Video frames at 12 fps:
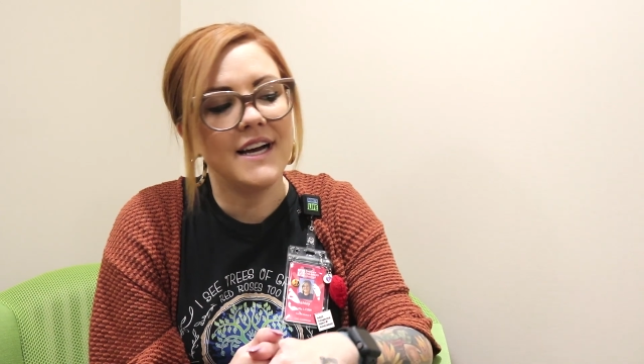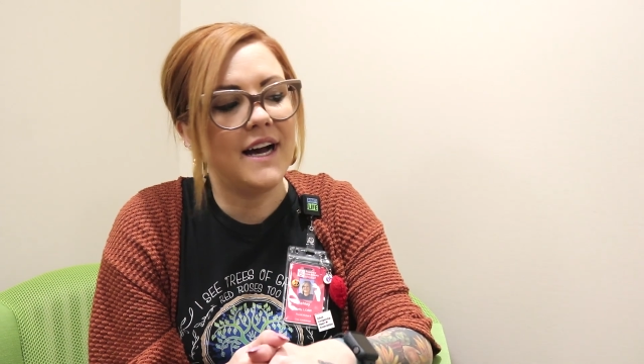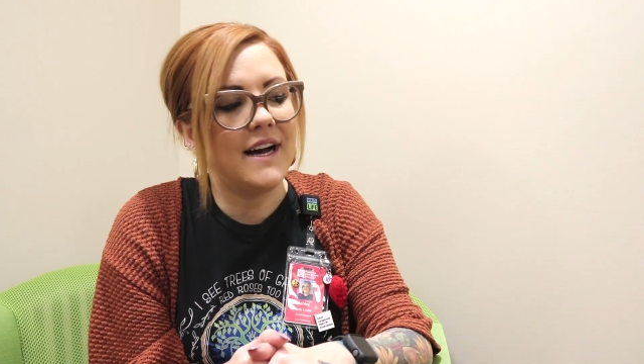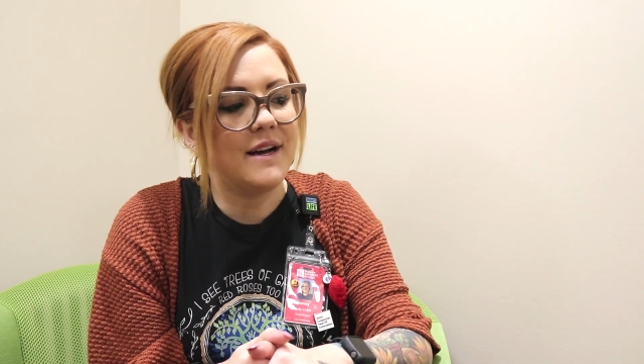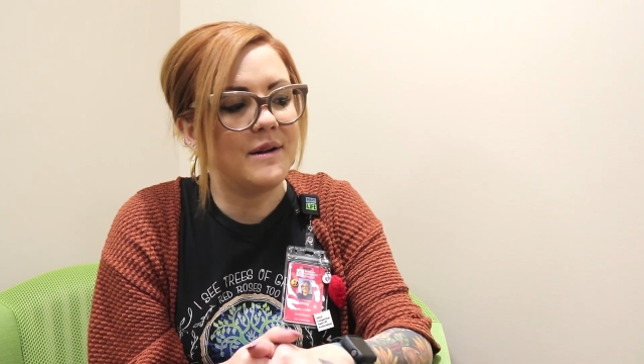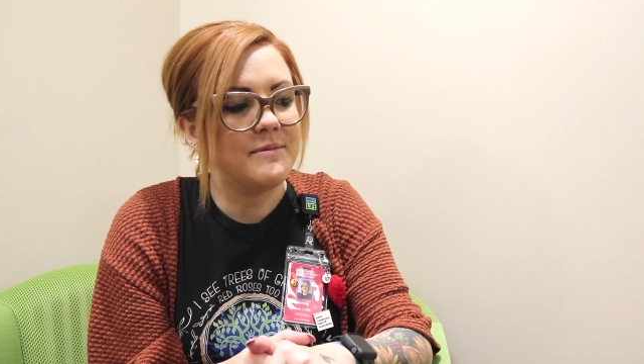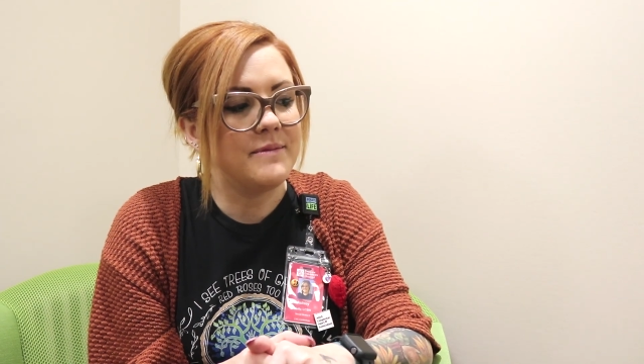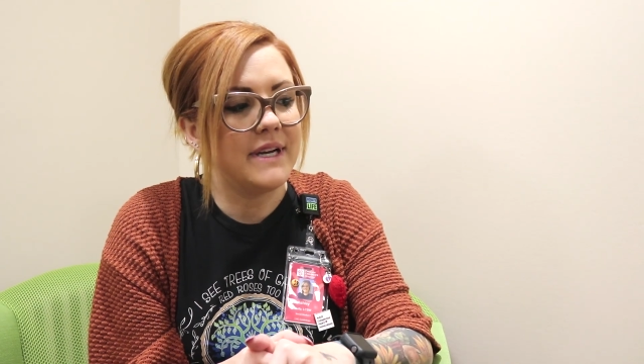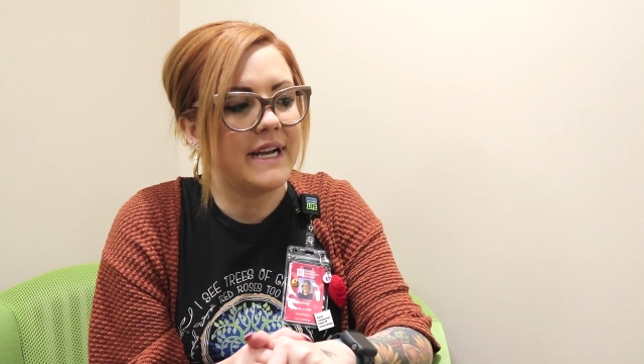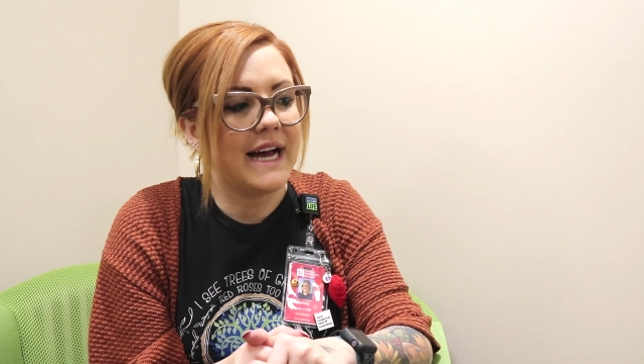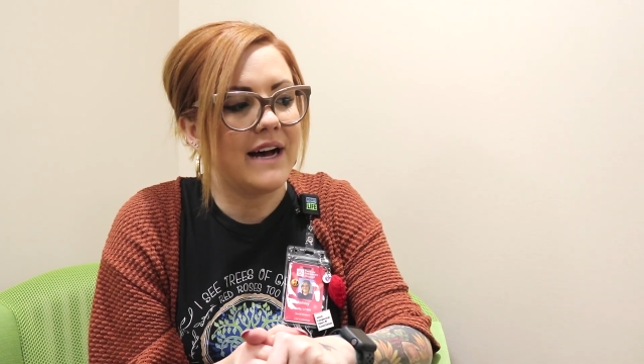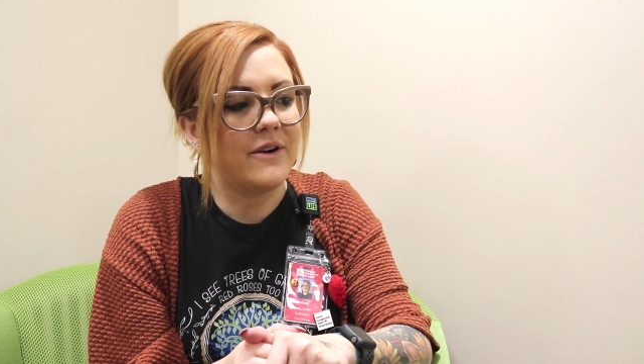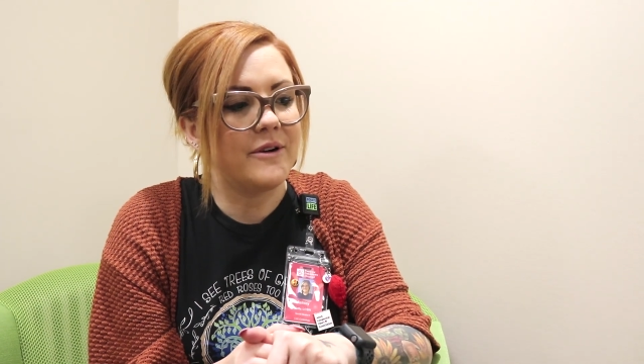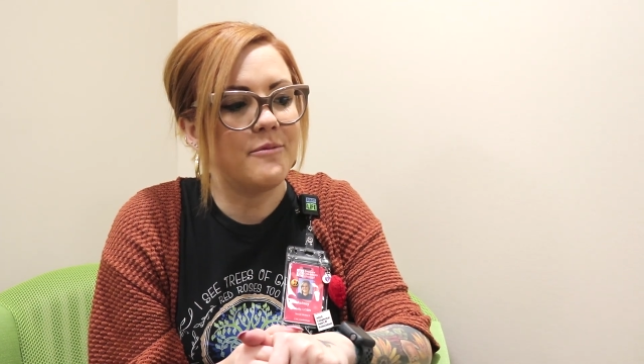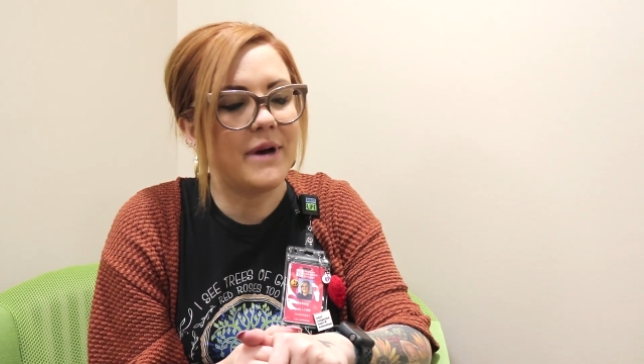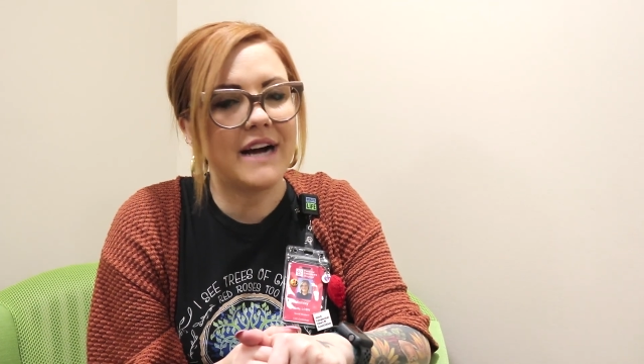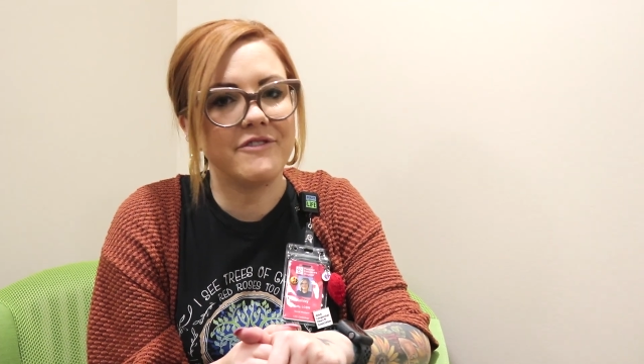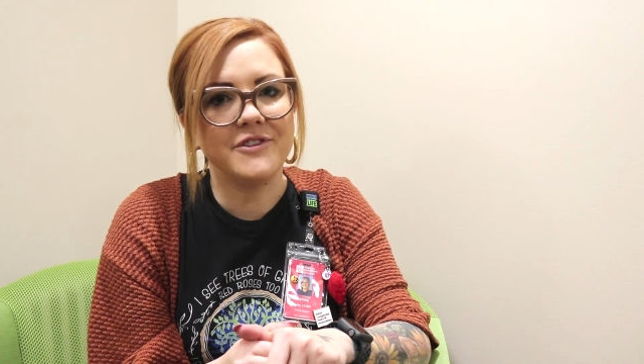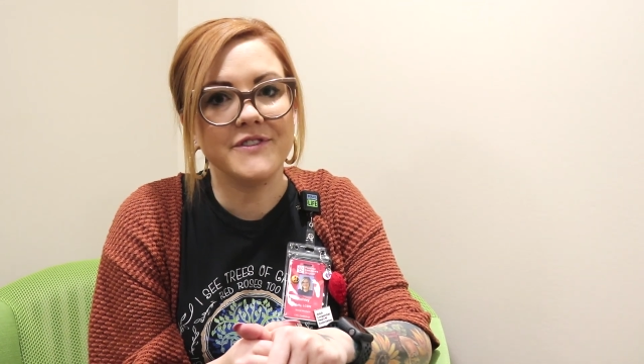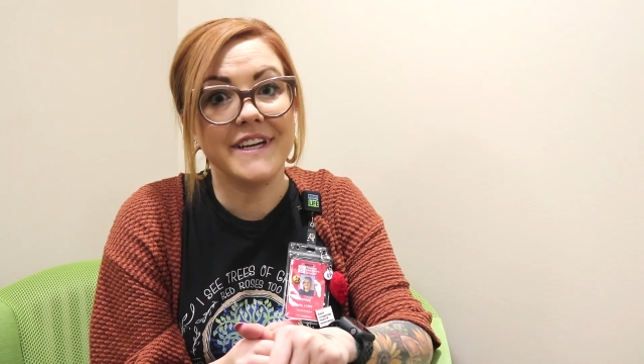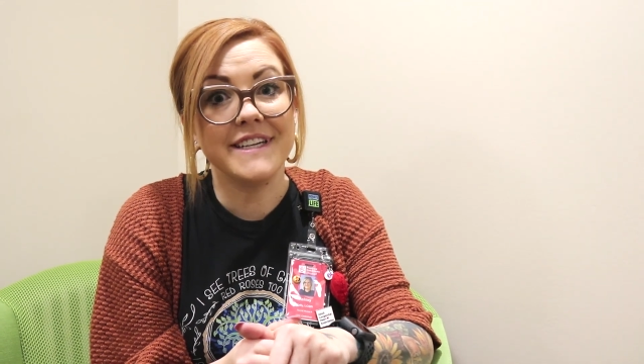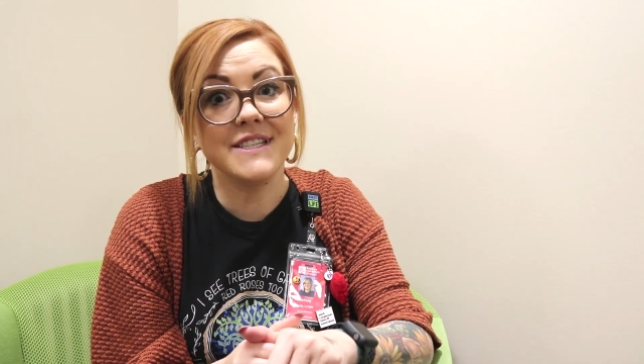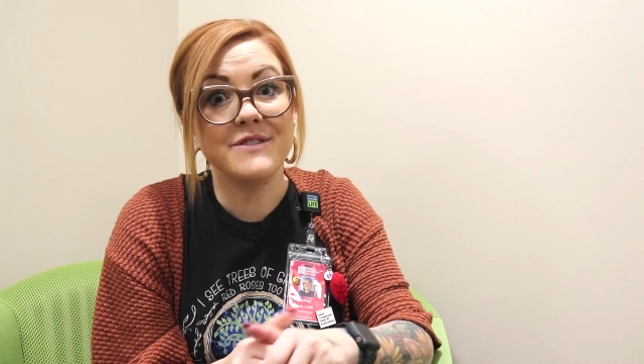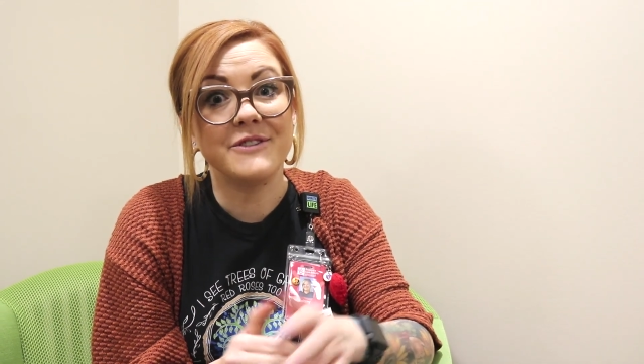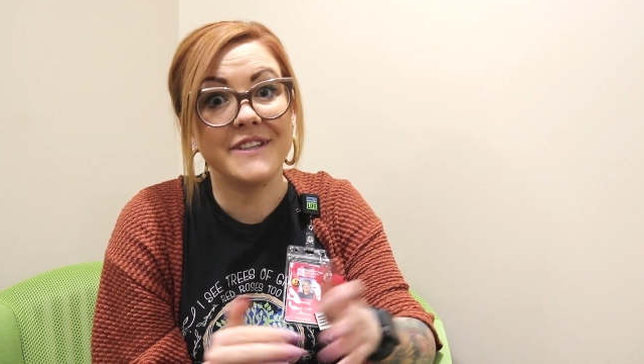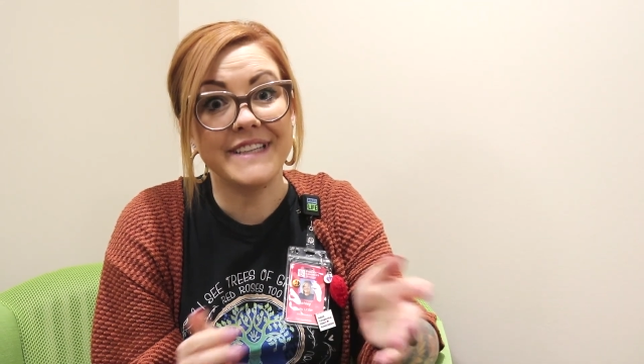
um, and how impactful that is for a